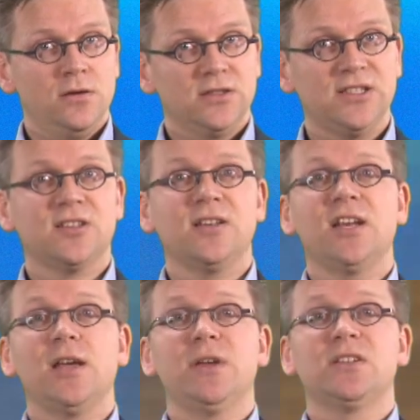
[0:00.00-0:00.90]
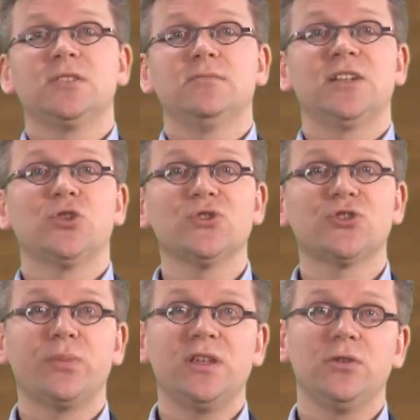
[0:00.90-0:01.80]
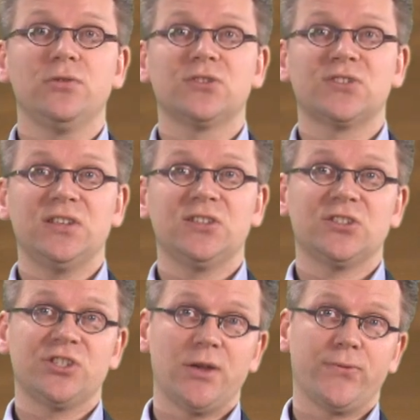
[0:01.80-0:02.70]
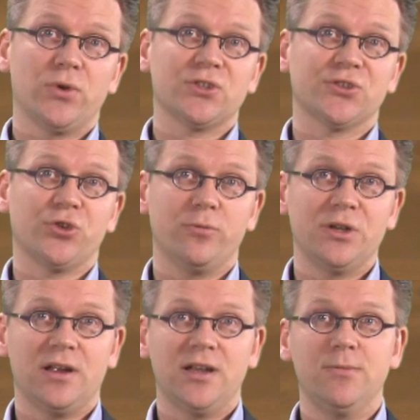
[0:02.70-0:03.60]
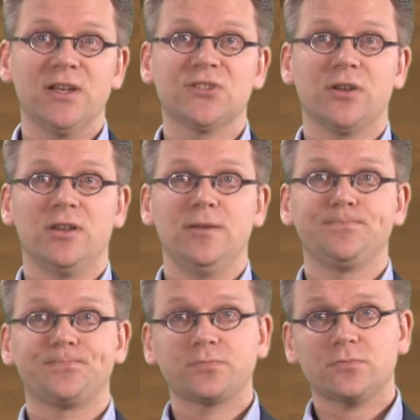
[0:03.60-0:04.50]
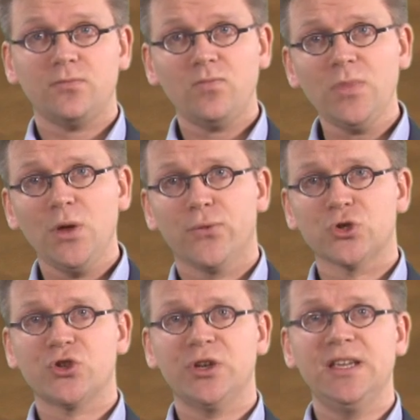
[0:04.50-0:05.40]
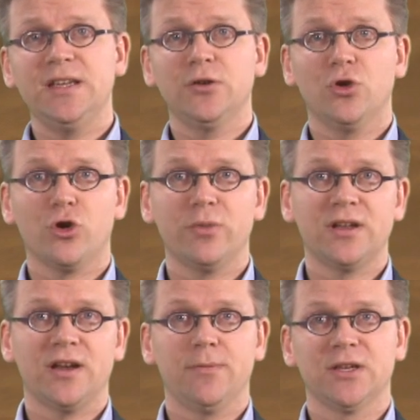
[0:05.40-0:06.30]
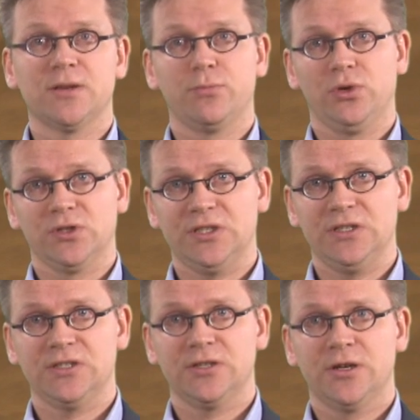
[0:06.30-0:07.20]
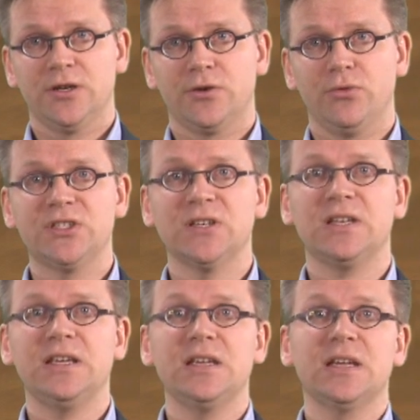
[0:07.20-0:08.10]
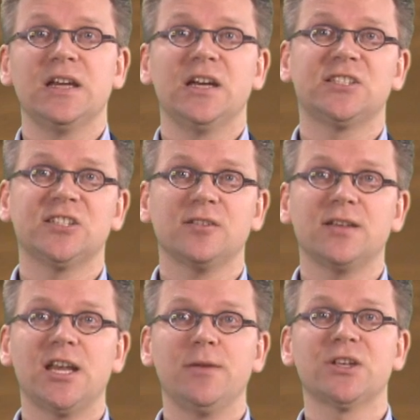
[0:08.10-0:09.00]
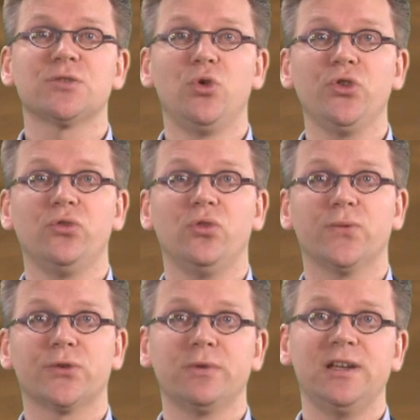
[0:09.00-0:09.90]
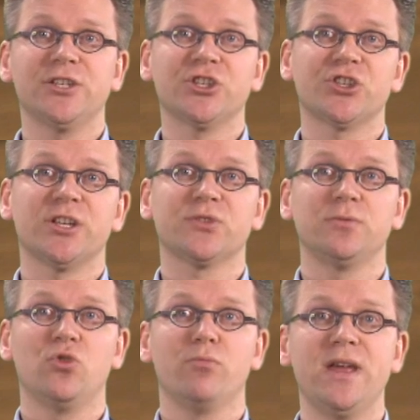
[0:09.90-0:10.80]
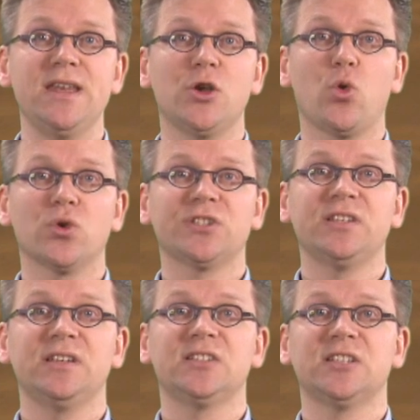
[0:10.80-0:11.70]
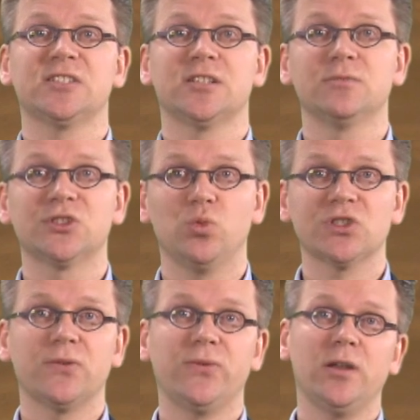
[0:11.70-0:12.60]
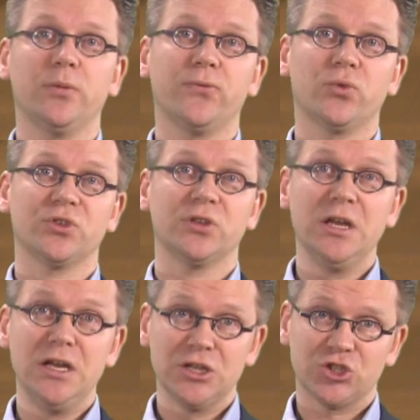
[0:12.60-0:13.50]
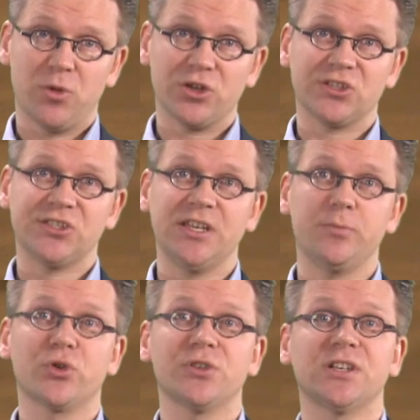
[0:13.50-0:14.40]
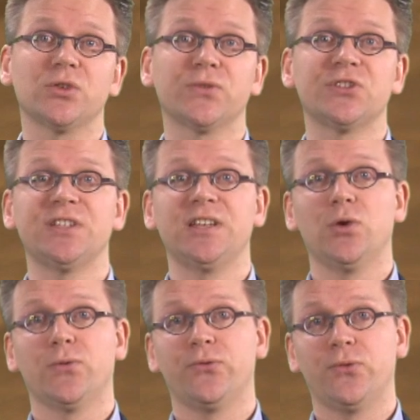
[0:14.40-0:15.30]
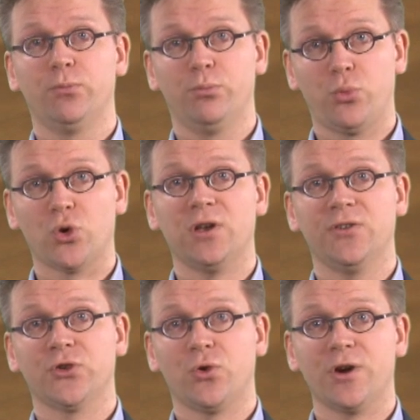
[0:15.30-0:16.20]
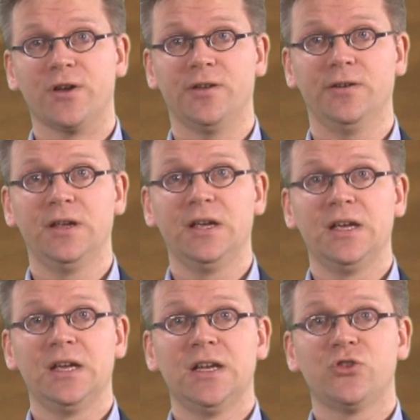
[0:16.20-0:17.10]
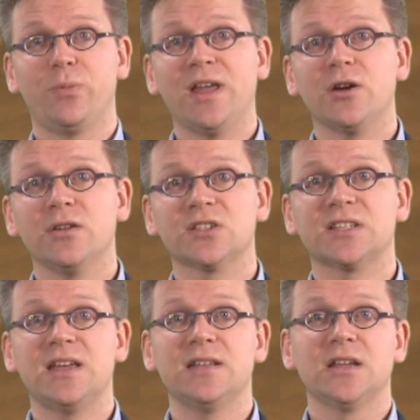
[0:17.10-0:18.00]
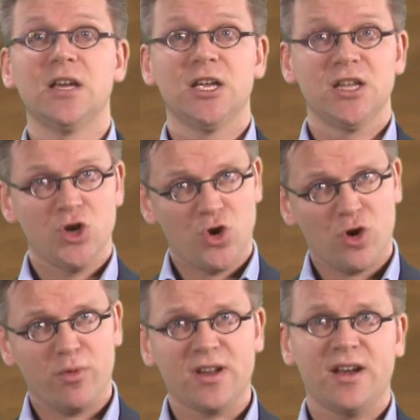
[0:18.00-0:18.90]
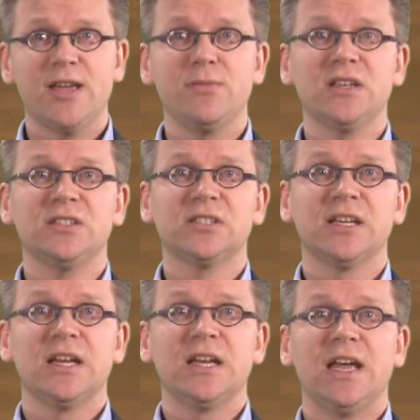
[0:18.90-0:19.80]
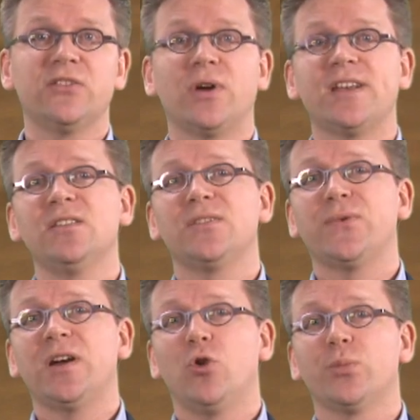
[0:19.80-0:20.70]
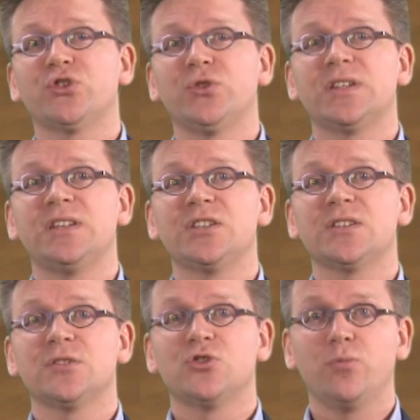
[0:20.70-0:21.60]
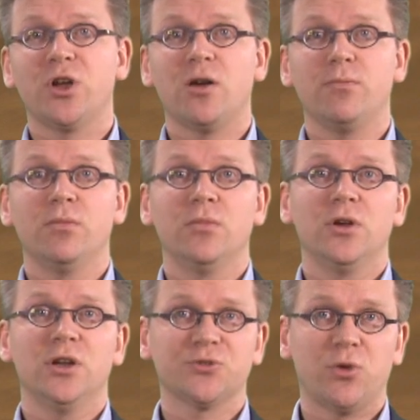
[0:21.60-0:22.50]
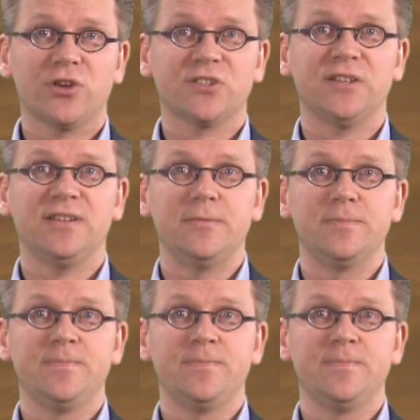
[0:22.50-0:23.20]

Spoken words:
System dynamics has also been used since Jay Forster's urban dynamics study for studying urban dynamics and policies. Recently, a system dynamics model of the relationships among many core city systems was developed for the Smarter City project of the city of Portland, Oregon, to better understand urban dynamics and to identify opportunities to become a smarter city.